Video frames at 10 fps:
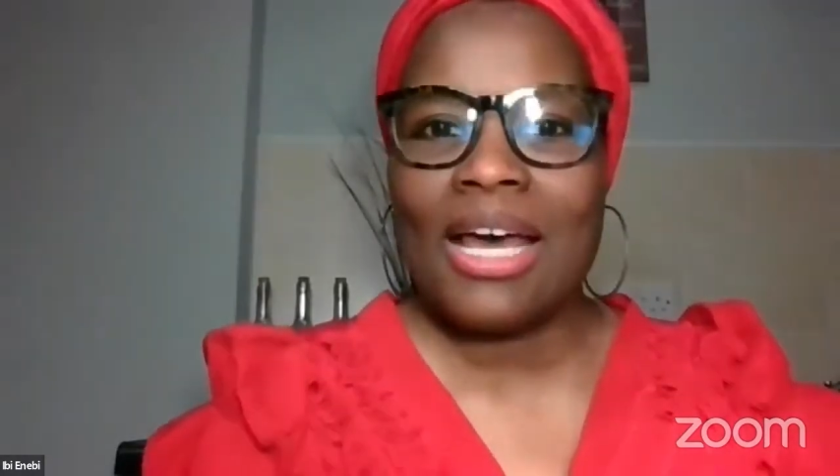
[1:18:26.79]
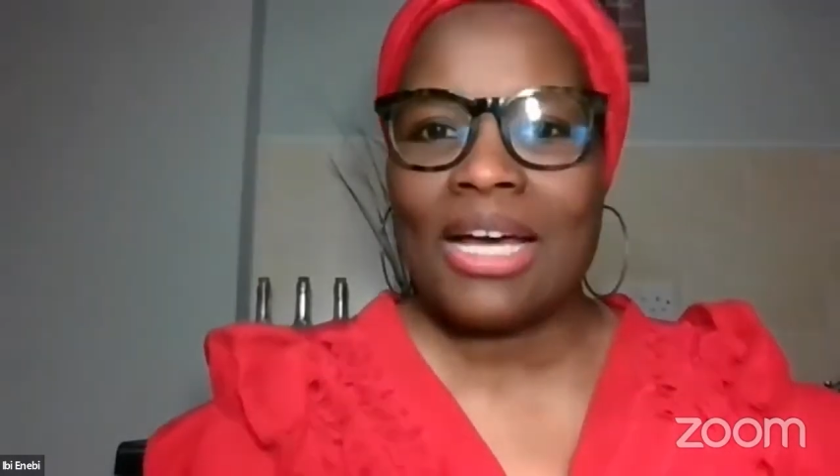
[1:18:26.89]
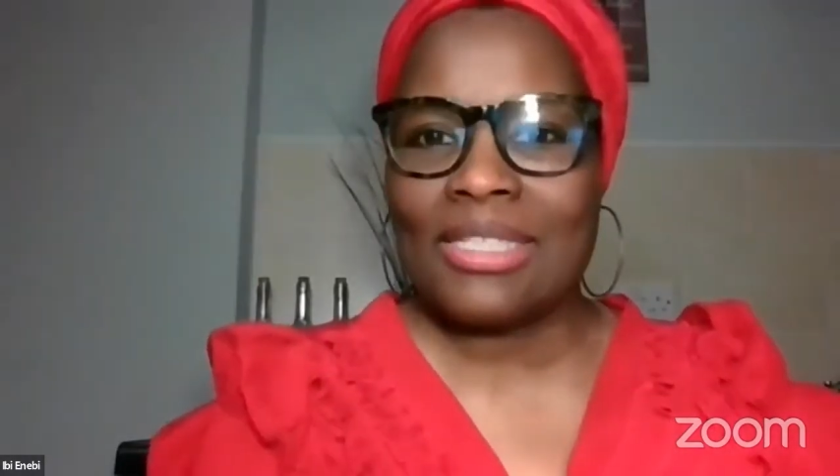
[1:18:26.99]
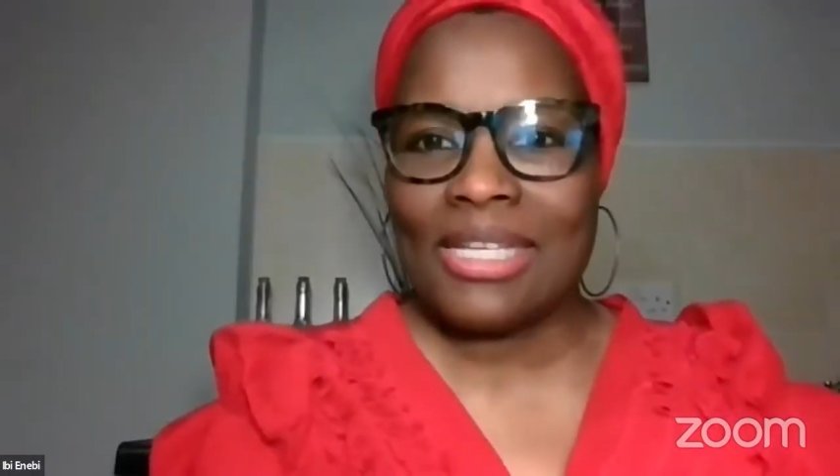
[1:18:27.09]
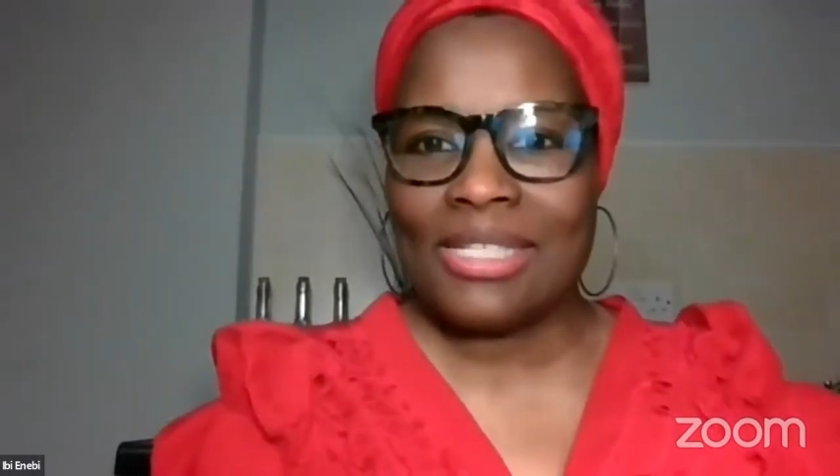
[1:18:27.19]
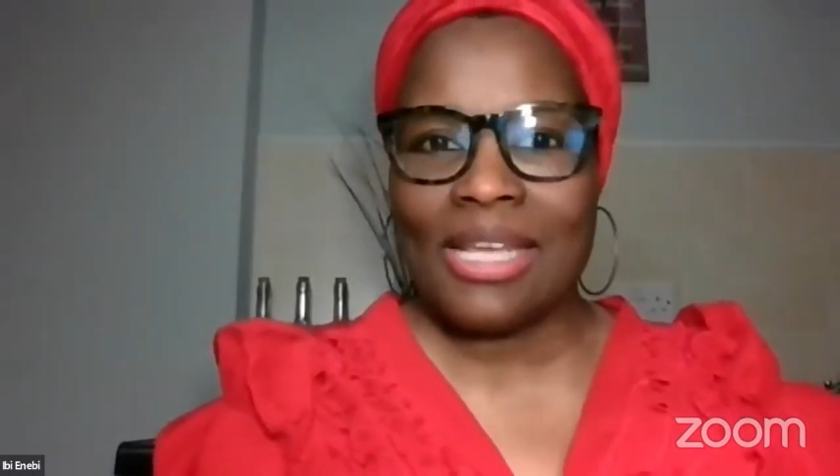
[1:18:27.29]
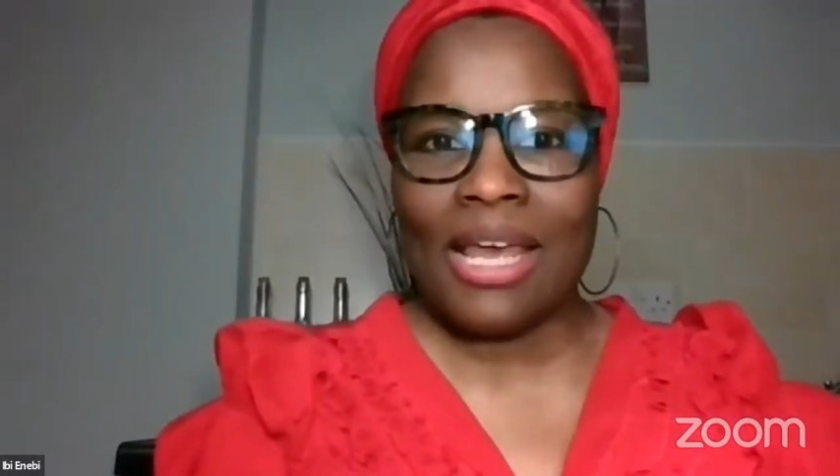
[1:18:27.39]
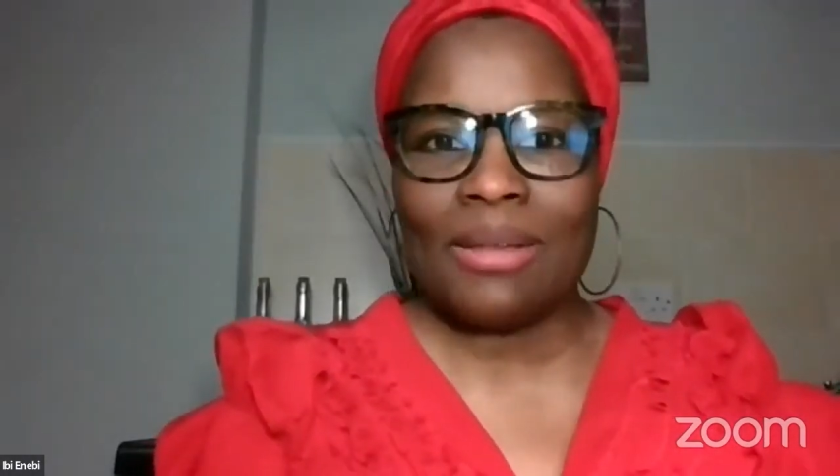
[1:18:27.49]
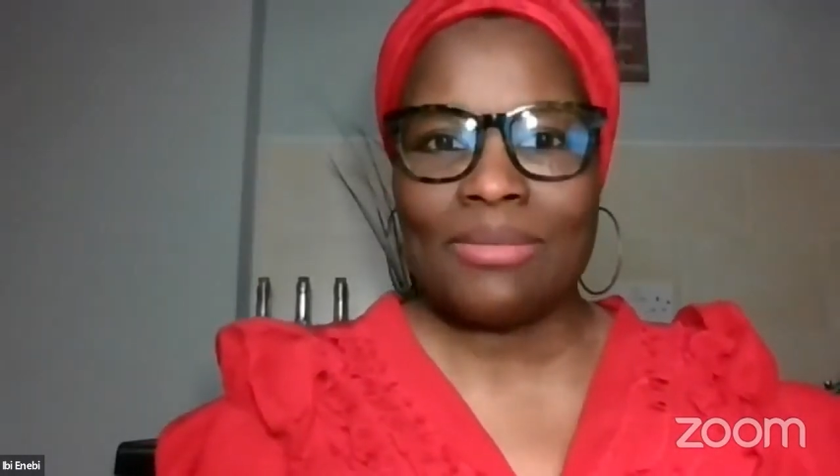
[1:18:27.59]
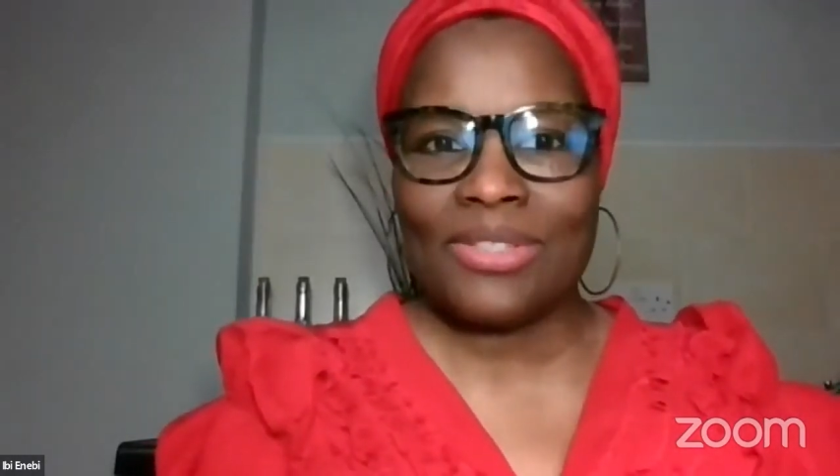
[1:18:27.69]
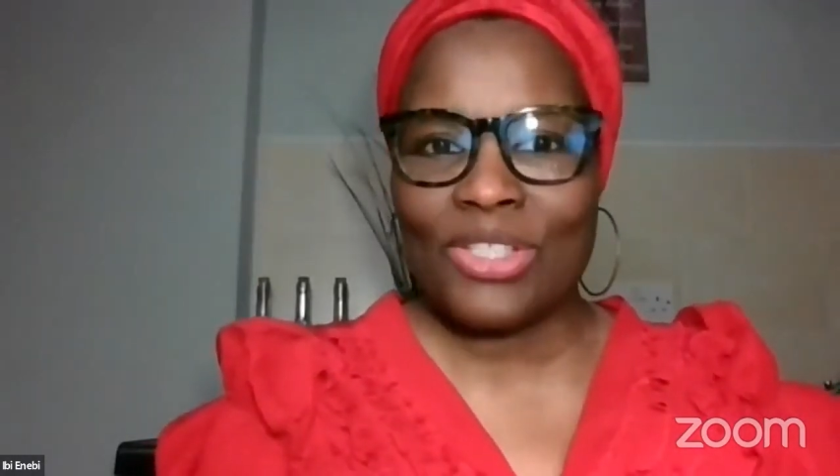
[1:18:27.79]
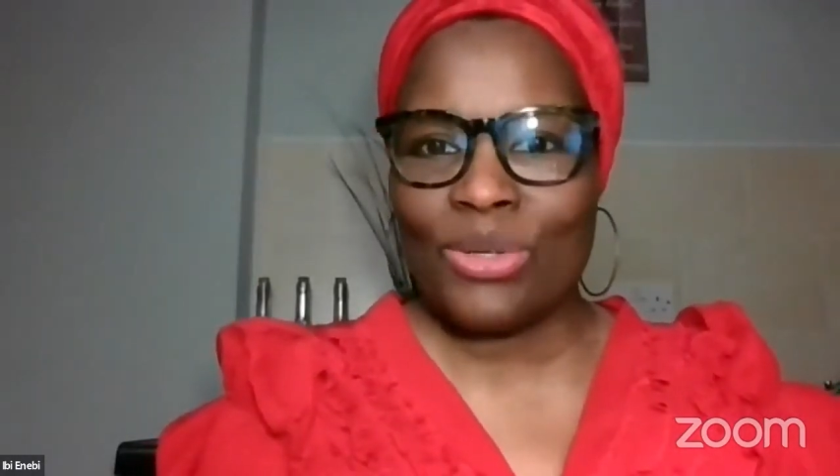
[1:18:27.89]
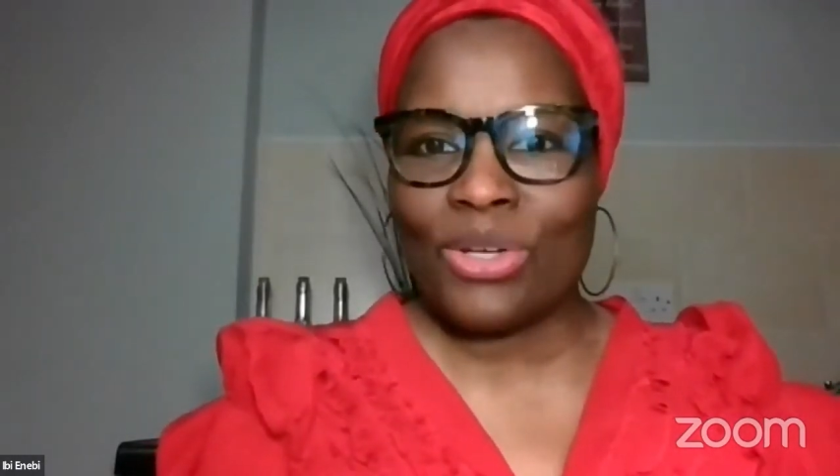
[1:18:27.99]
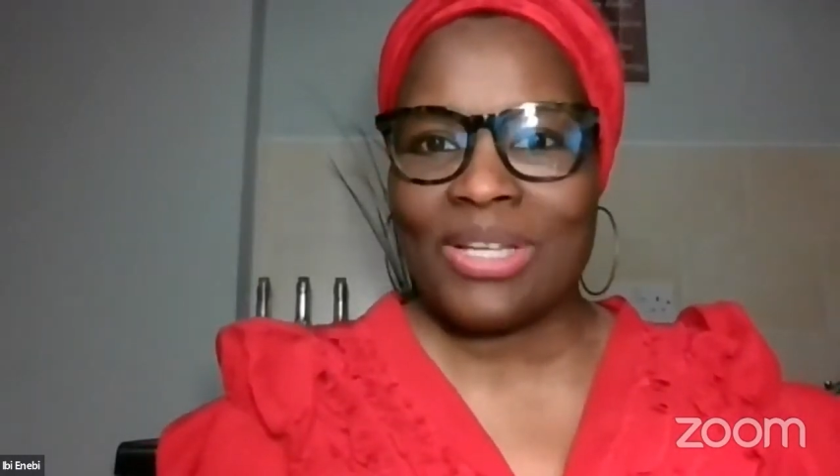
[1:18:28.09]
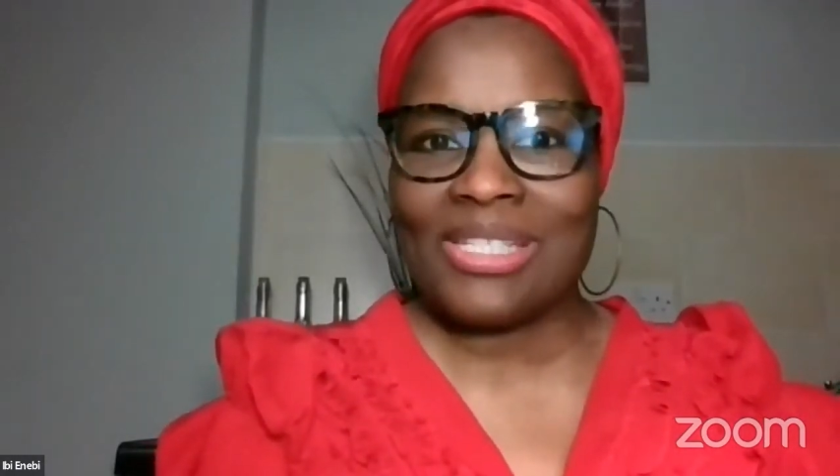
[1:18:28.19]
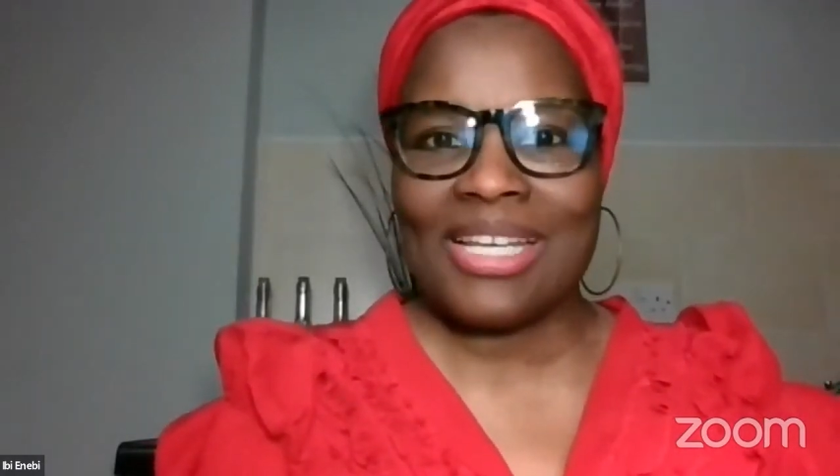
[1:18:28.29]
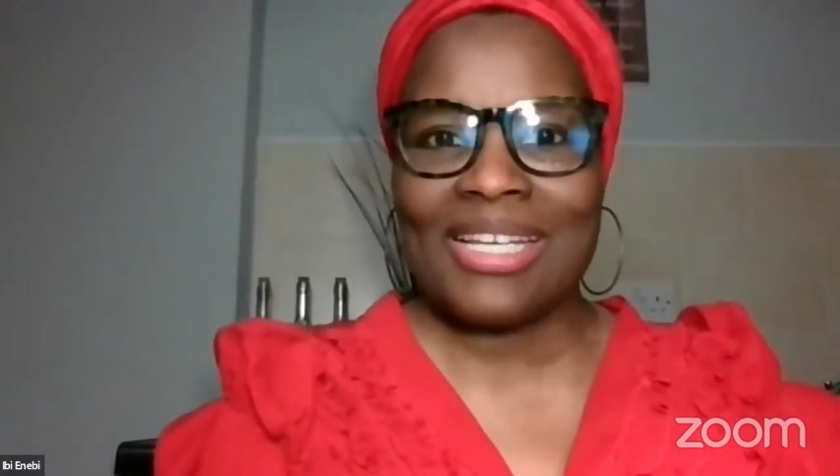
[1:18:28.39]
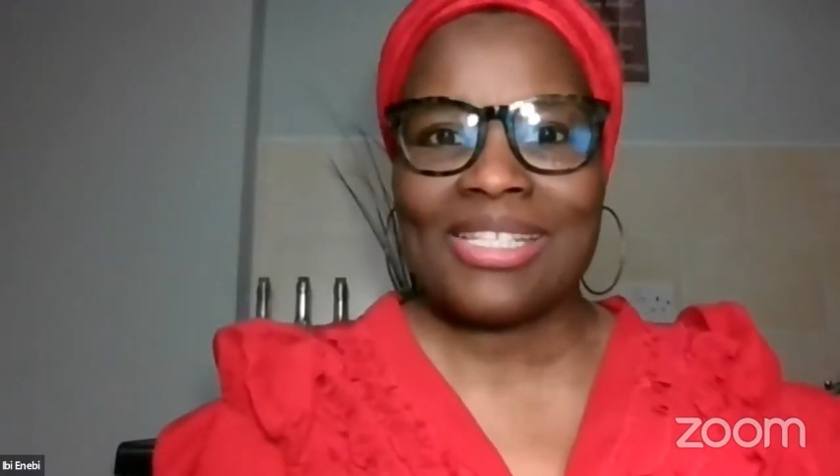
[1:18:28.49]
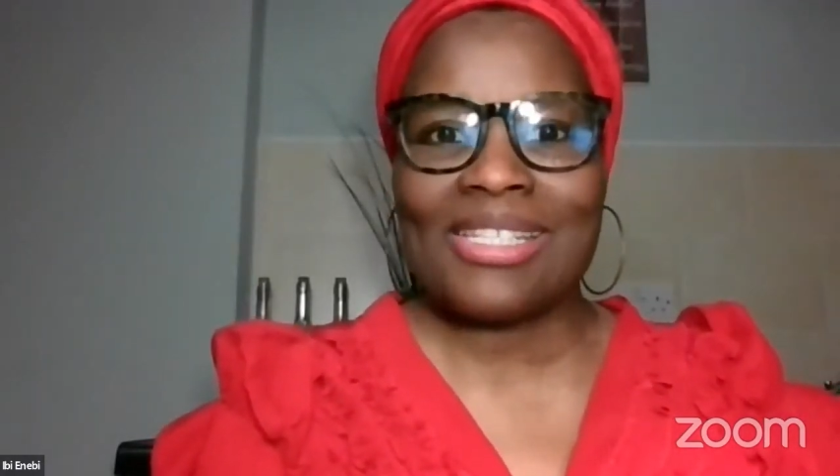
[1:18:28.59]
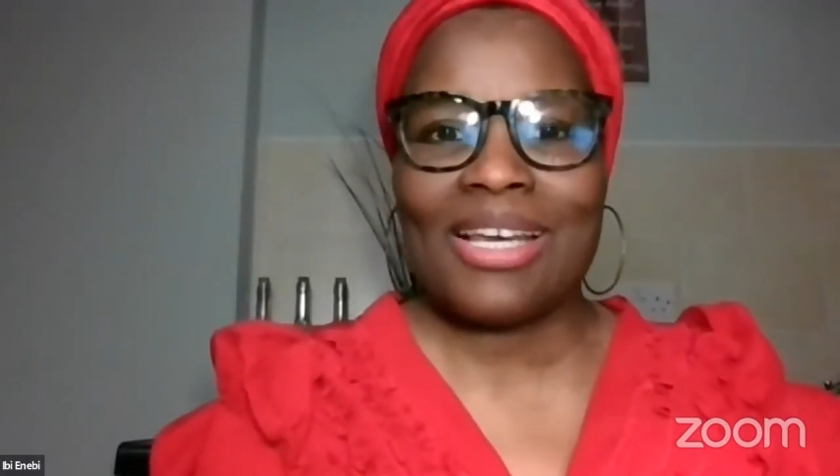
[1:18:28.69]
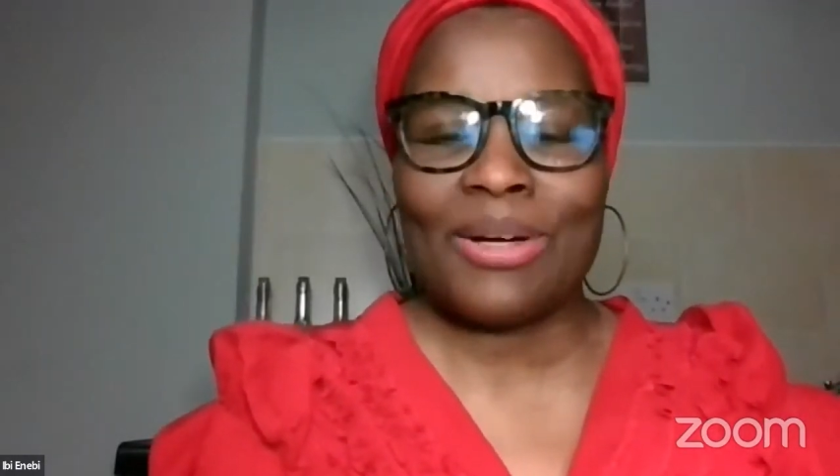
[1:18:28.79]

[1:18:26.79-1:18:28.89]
Adeze and Theodora says,